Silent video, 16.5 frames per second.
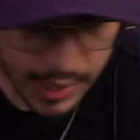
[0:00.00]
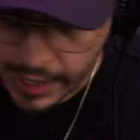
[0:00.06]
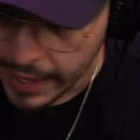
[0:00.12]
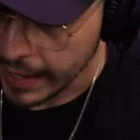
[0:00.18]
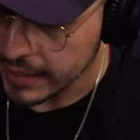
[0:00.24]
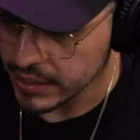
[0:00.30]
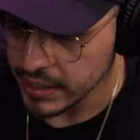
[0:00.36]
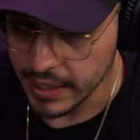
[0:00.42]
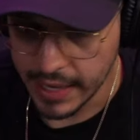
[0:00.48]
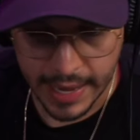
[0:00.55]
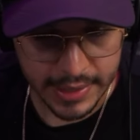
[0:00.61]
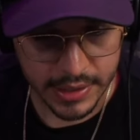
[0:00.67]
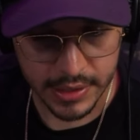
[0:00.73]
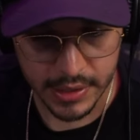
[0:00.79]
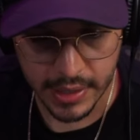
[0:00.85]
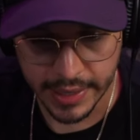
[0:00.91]
I actually had
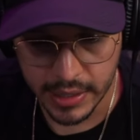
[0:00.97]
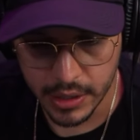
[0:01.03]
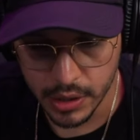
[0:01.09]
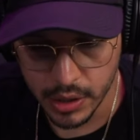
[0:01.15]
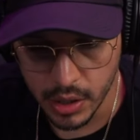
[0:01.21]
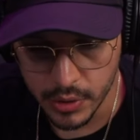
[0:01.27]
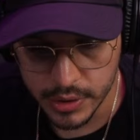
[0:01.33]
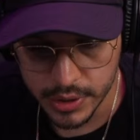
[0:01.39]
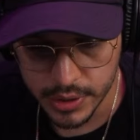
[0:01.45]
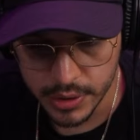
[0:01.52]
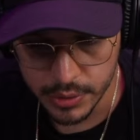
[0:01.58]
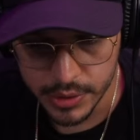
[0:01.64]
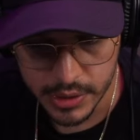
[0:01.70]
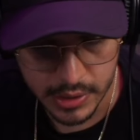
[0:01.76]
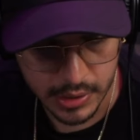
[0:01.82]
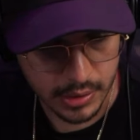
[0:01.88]
to, like, go into
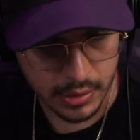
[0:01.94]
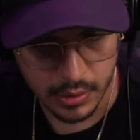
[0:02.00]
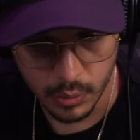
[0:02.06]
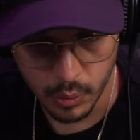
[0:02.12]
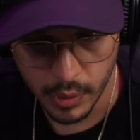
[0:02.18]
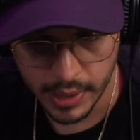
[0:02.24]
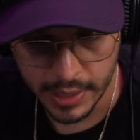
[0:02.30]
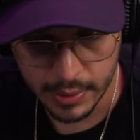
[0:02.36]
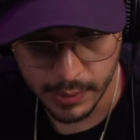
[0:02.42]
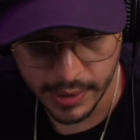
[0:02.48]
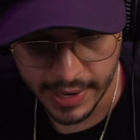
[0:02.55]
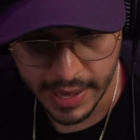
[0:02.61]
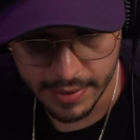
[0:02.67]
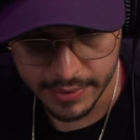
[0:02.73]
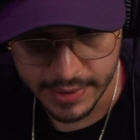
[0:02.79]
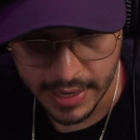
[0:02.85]
using what I have